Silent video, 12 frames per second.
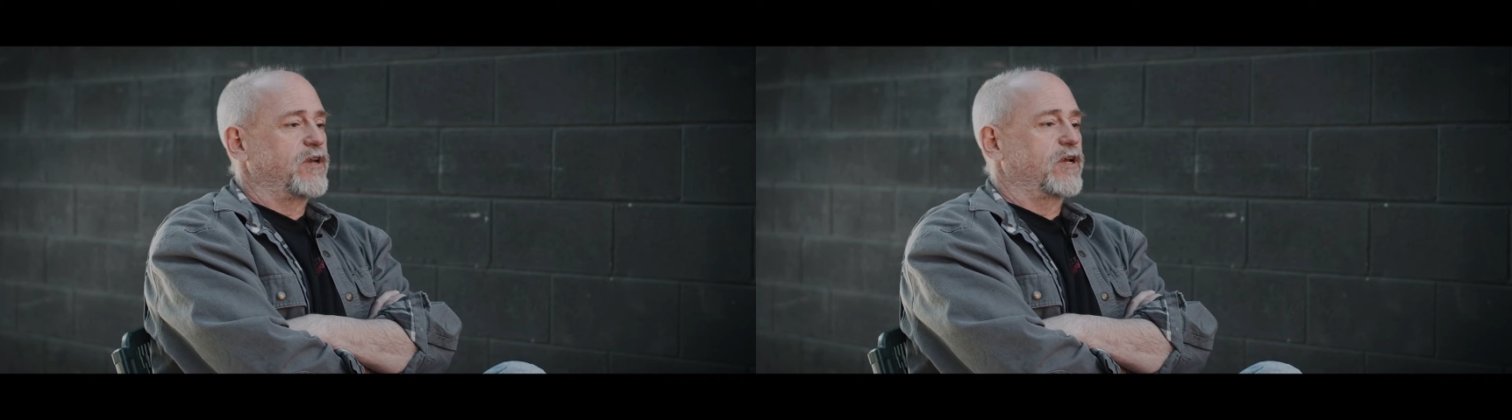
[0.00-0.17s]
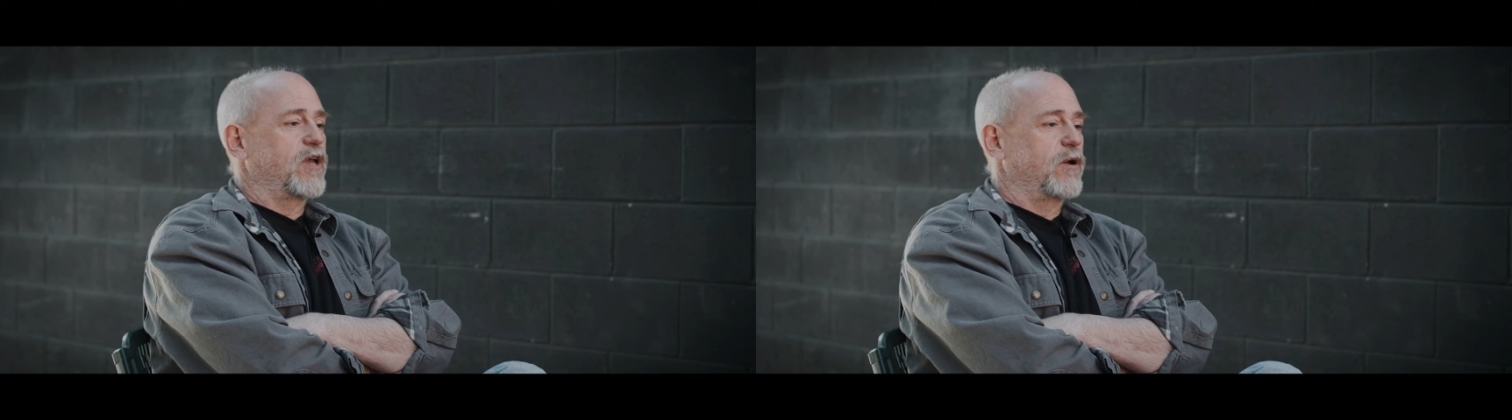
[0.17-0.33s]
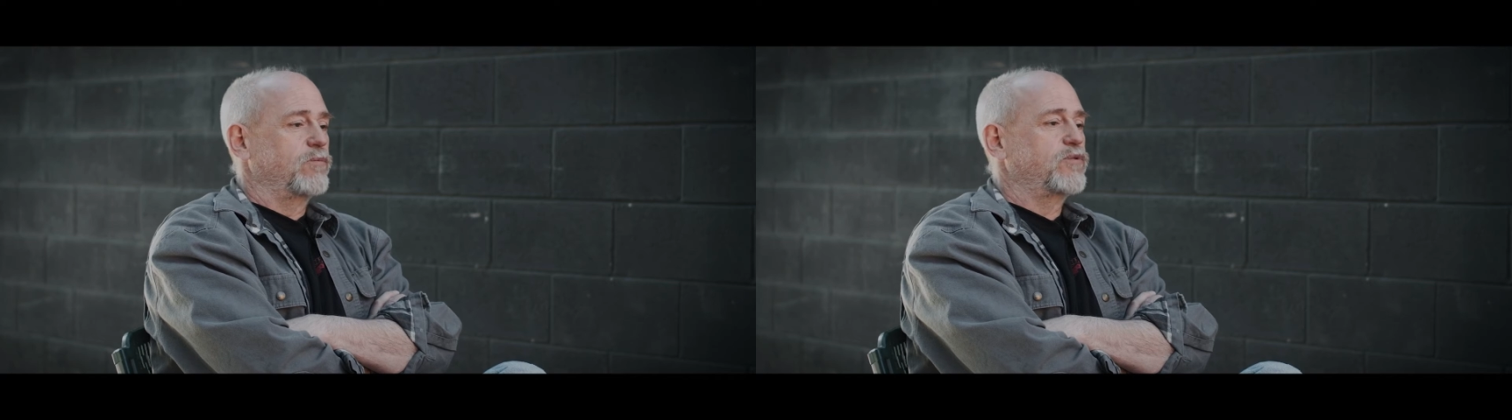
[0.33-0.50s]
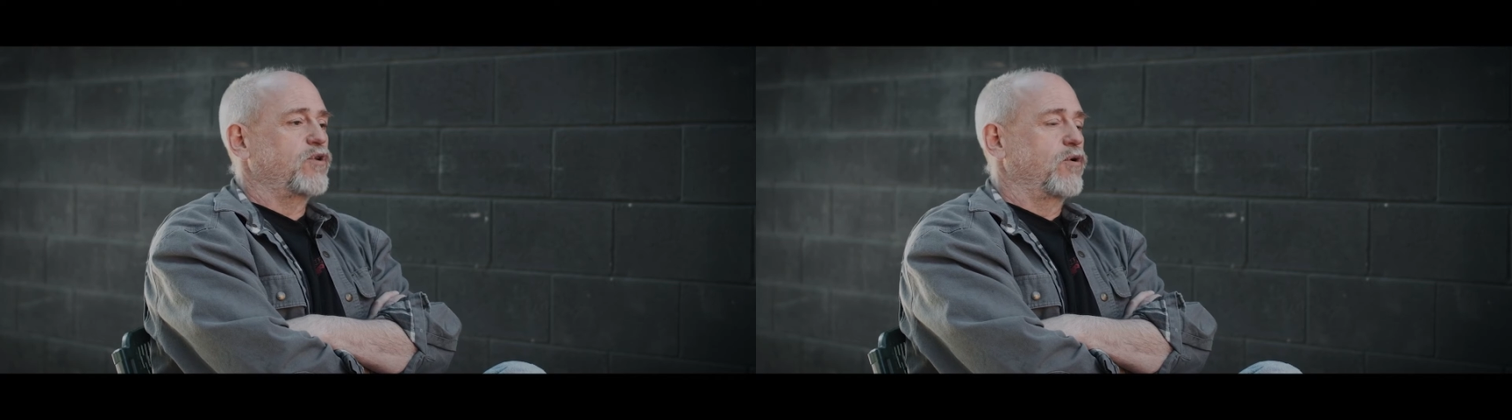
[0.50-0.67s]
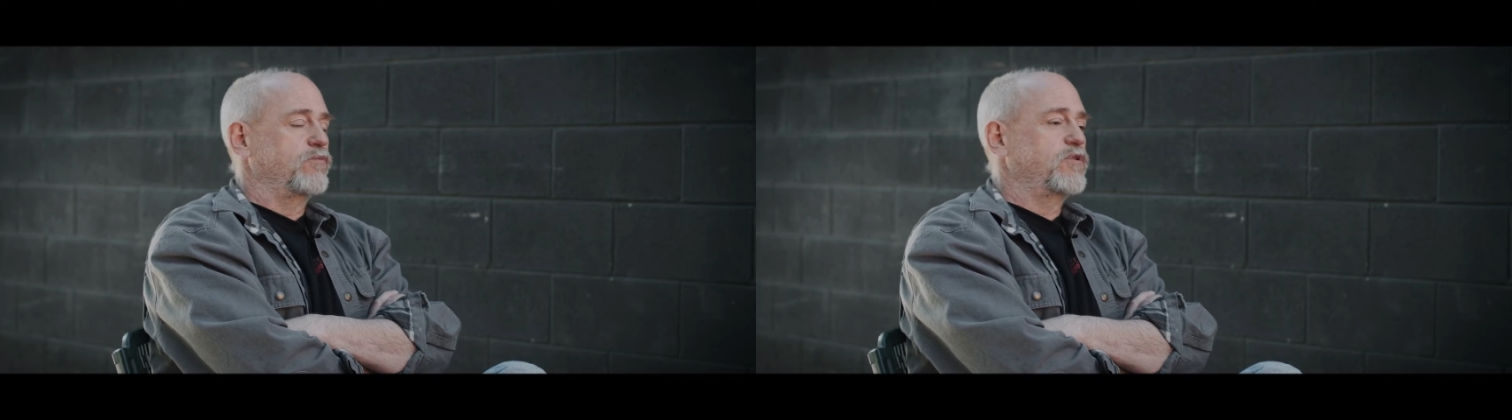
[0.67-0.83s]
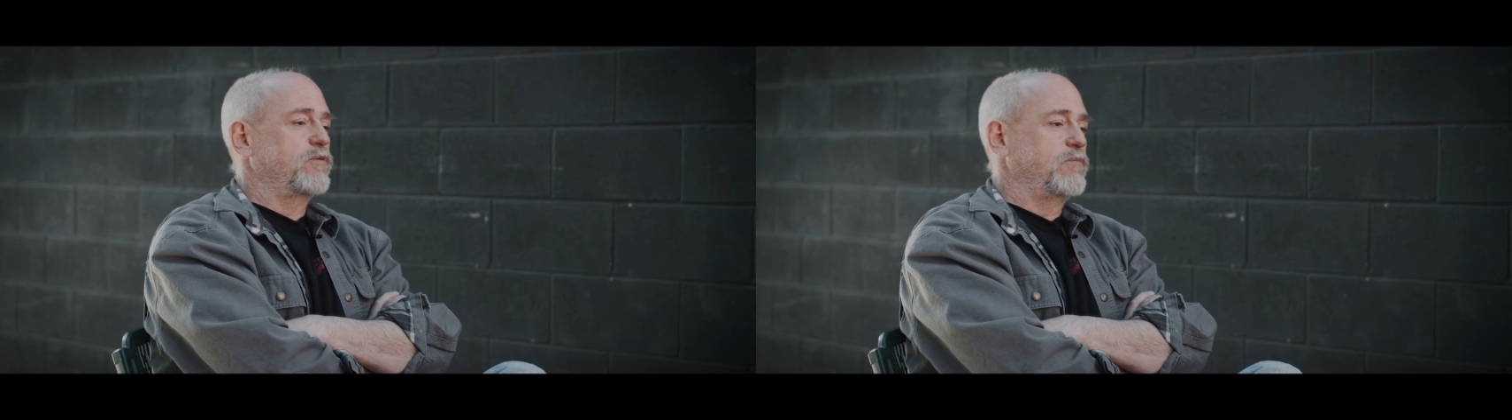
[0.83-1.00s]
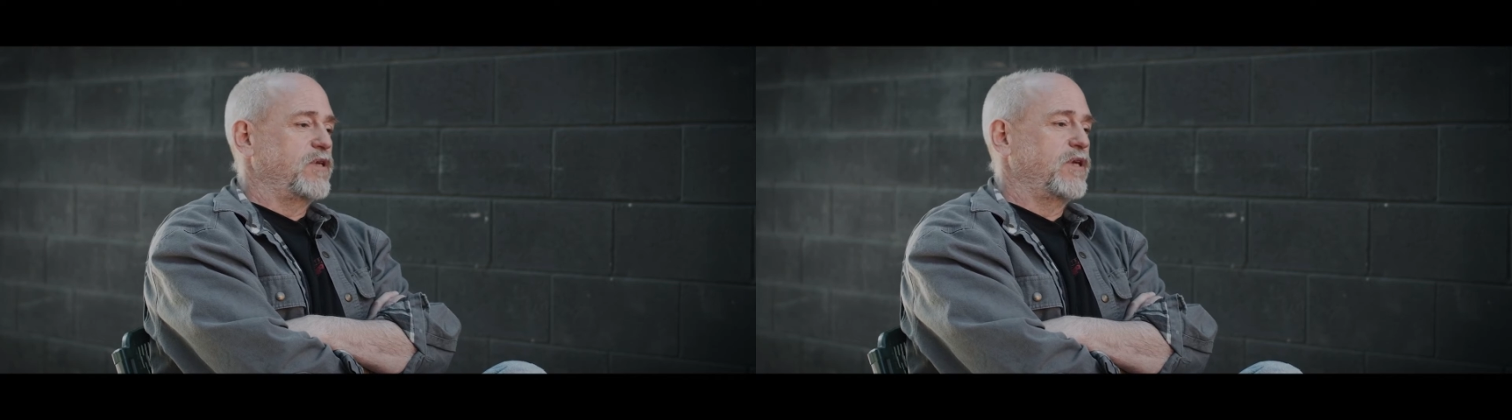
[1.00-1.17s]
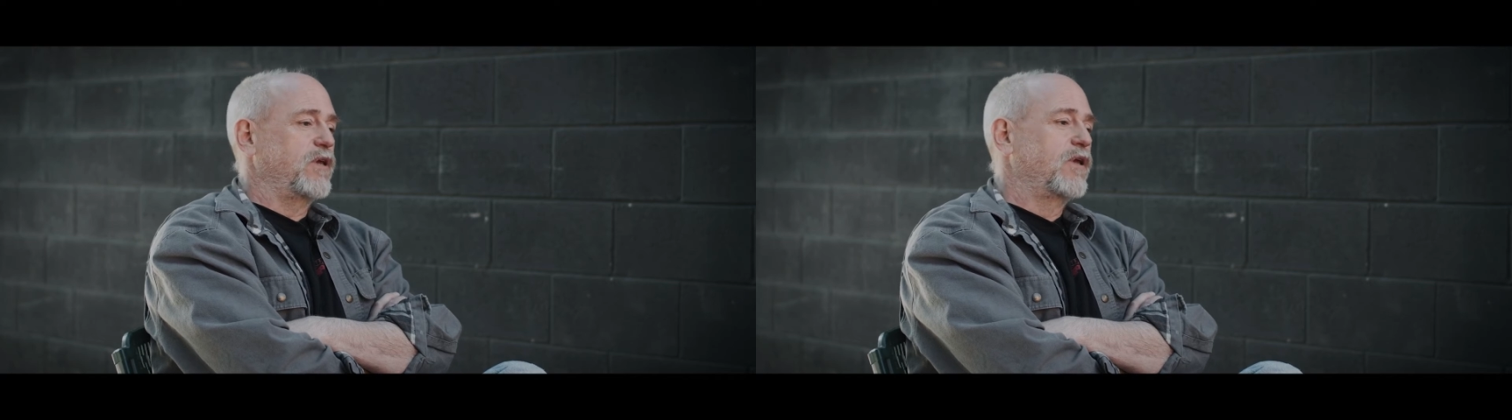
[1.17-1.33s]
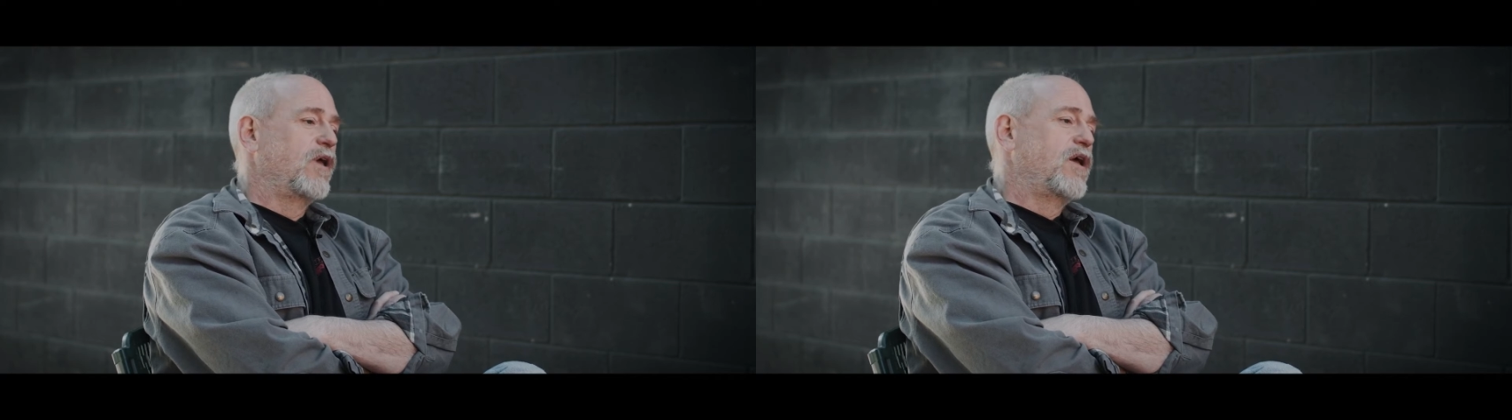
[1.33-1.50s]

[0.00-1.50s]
and it comes home to me,